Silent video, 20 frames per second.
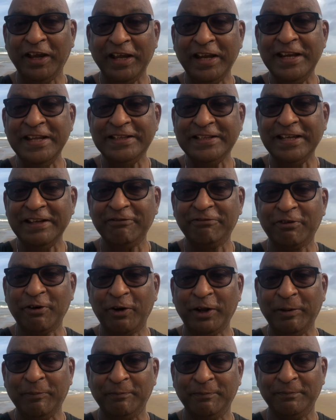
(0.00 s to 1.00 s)
anything for
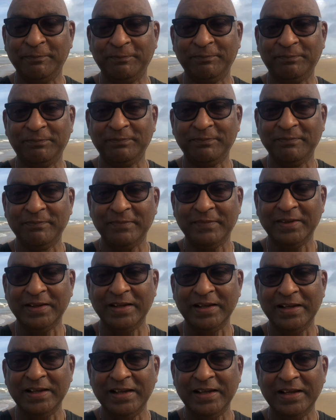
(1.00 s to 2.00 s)
Him.
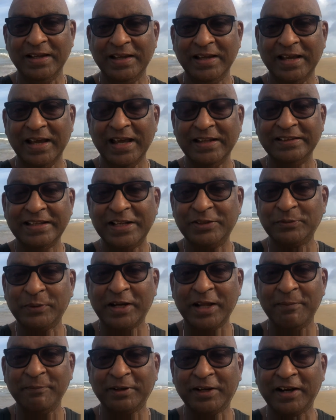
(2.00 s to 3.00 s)
And that's
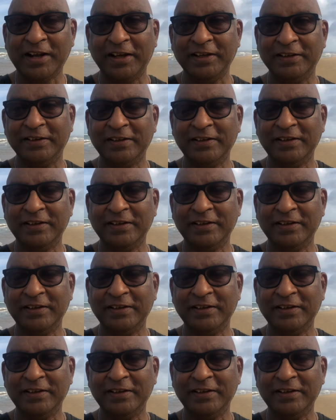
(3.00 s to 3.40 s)
what I'm crying.